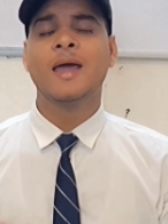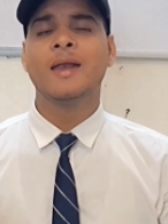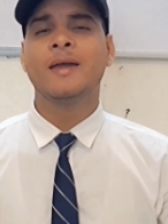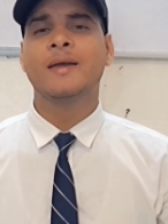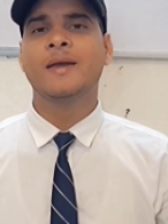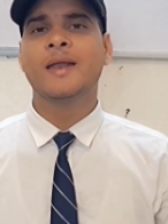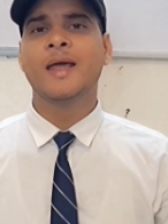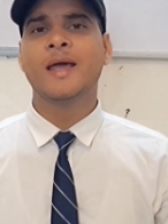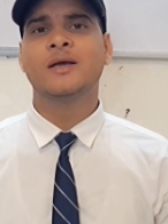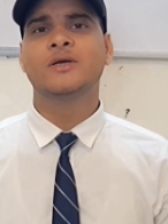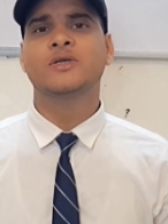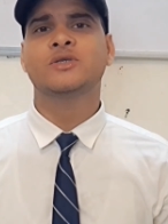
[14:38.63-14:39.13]

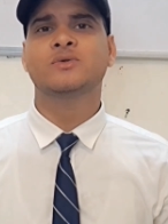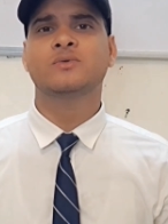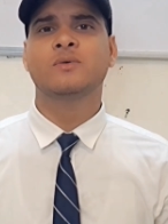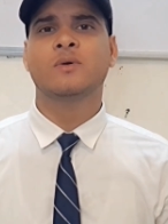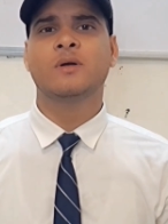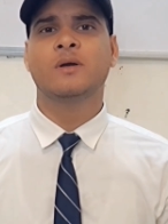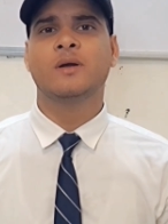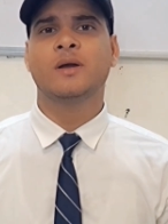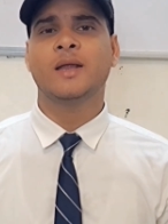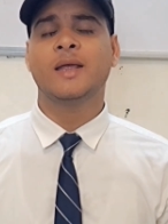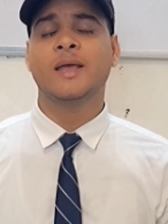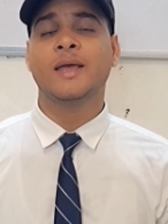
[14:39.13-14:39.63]
And next
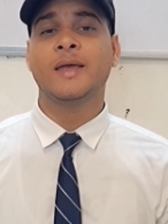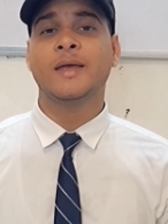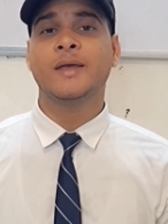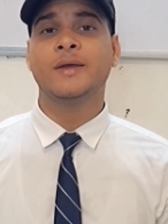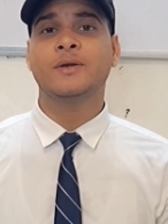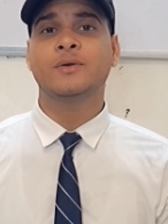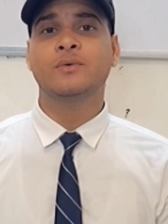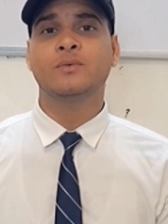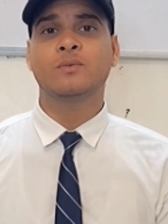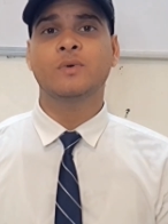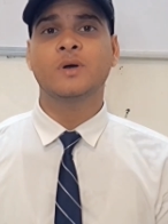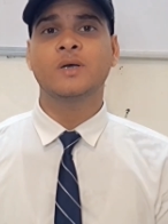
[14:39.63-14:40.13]
one,
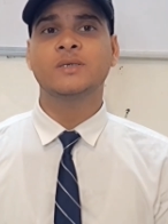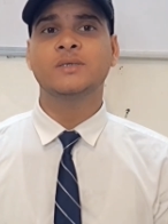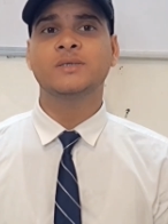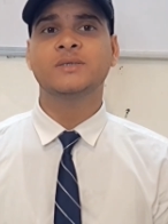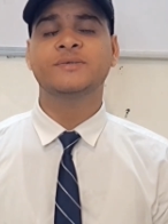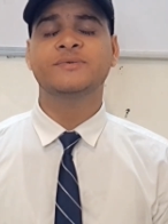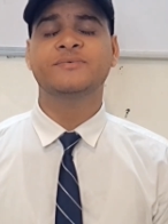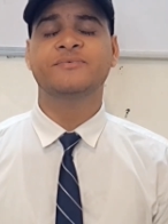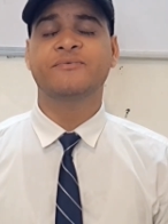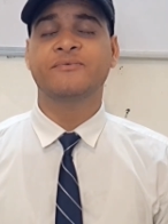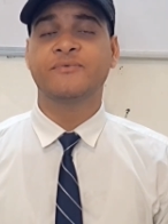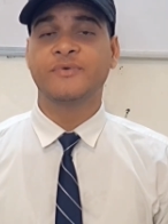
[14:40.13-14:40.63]
eight
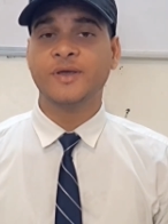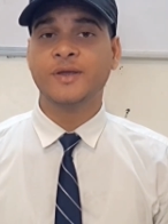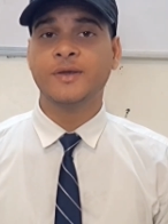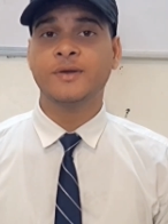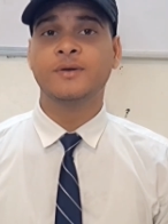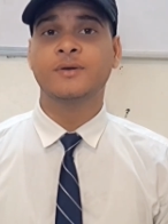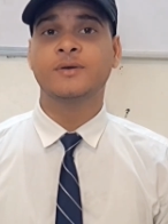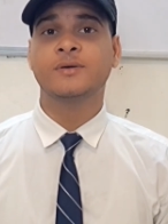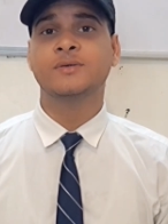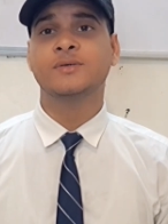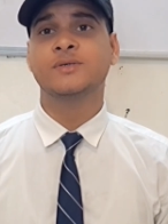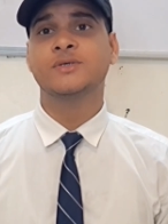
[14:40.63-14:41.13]
one's
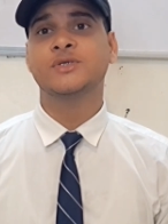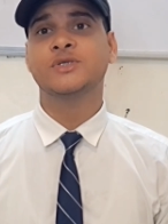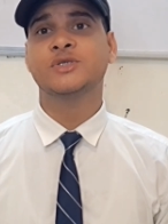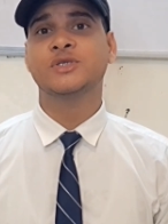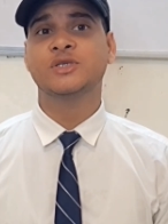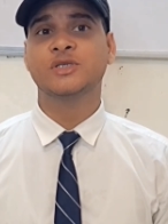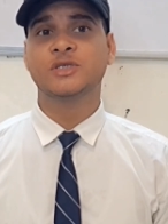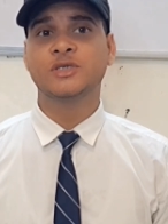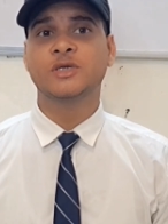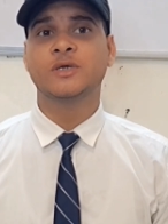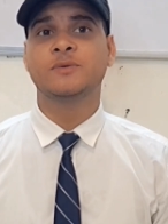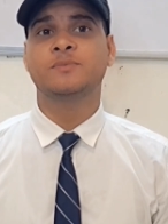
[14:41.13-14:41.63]

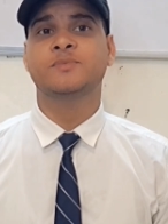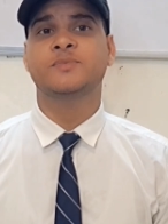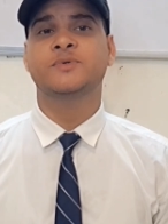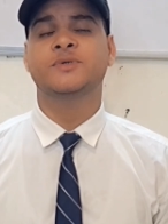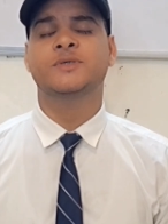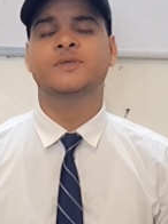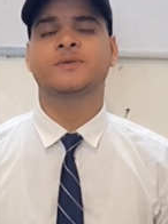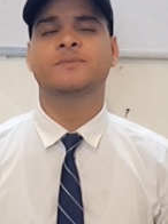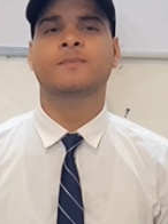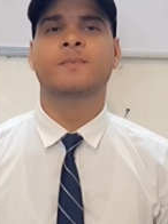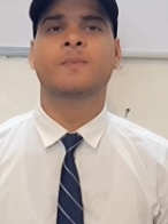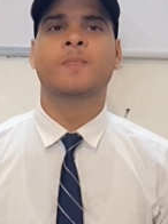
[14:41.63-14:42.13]
fingers
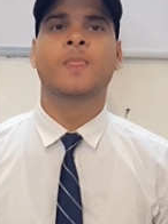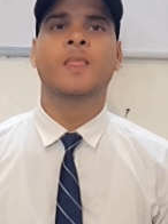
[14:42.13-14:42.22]
tips.